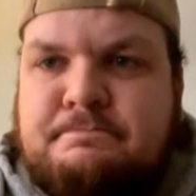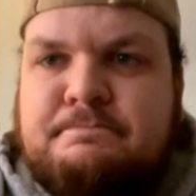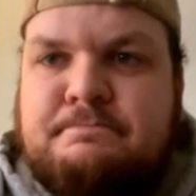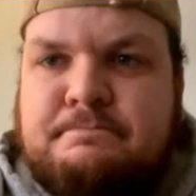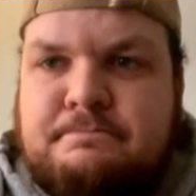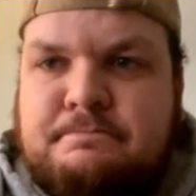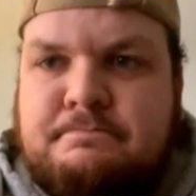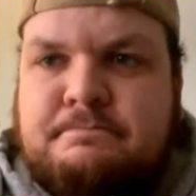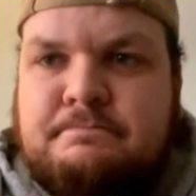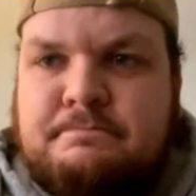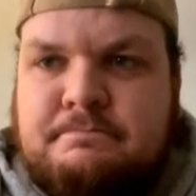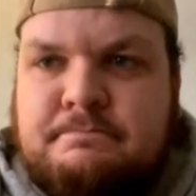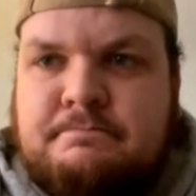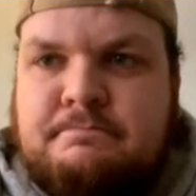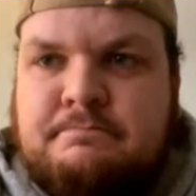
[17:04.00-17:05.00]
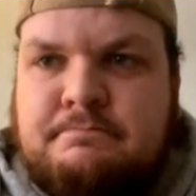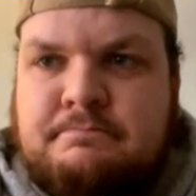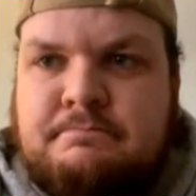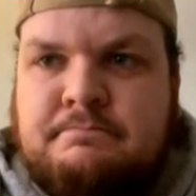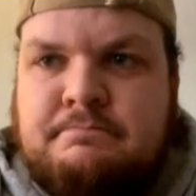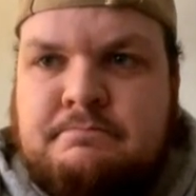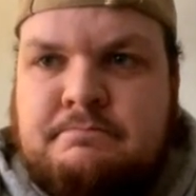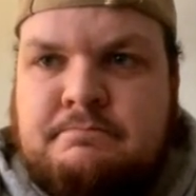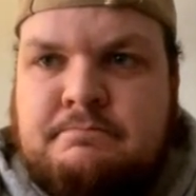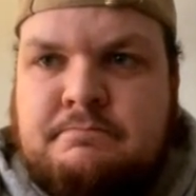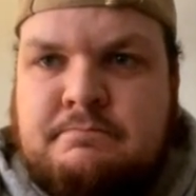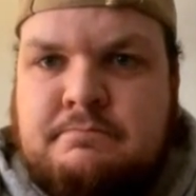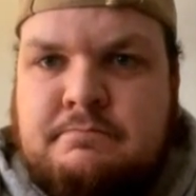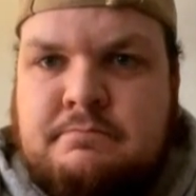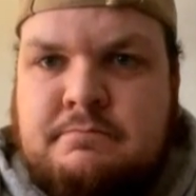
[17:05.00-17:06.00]

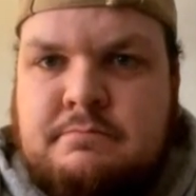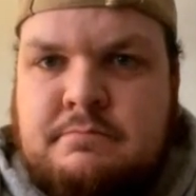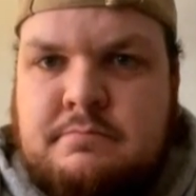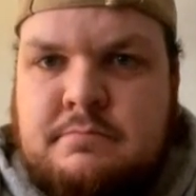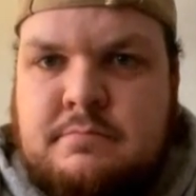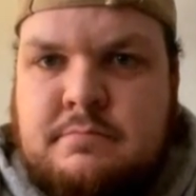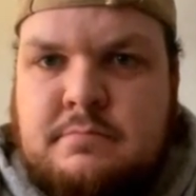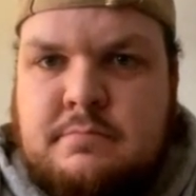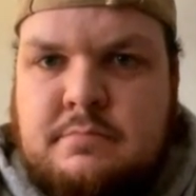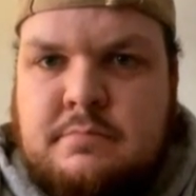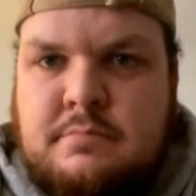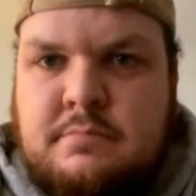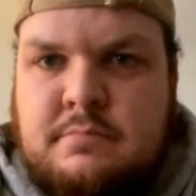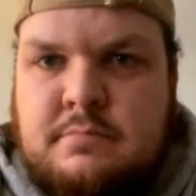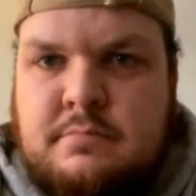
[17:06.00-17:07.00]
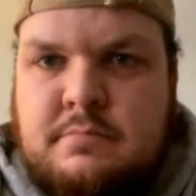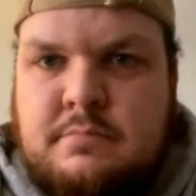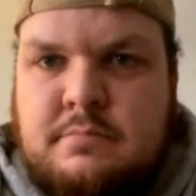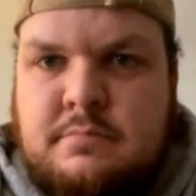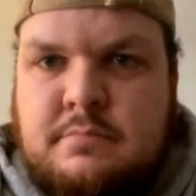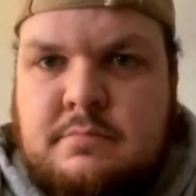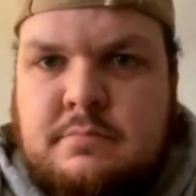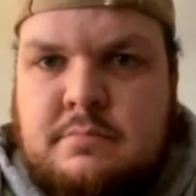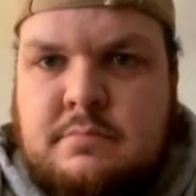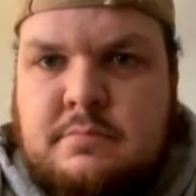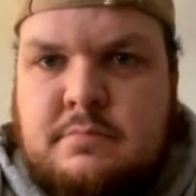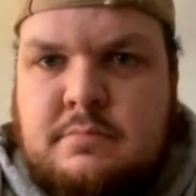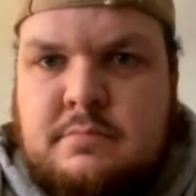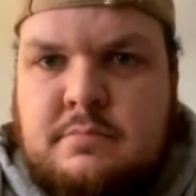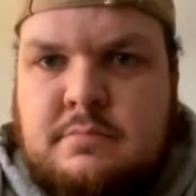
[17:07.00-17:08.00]

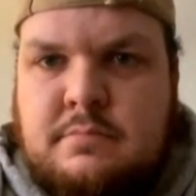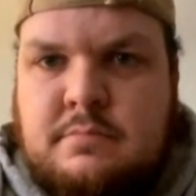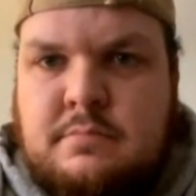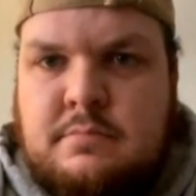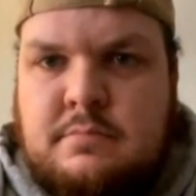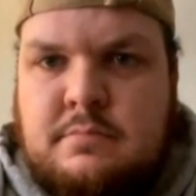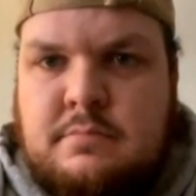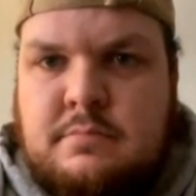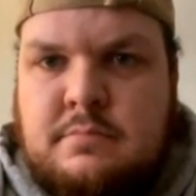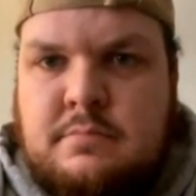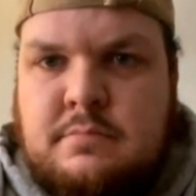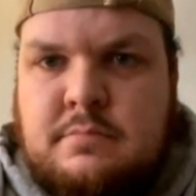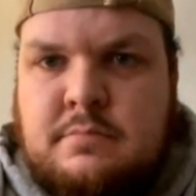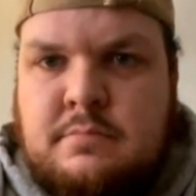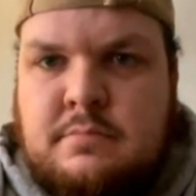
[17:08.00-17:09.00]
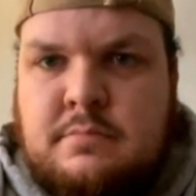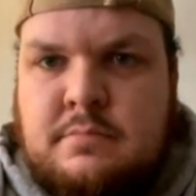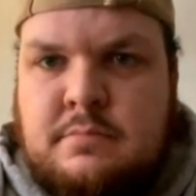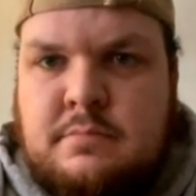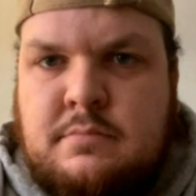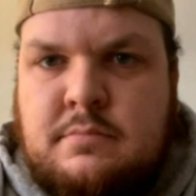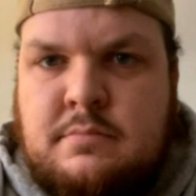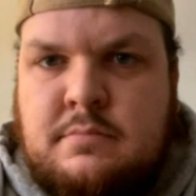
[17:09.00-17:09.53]
This person isn't speaking.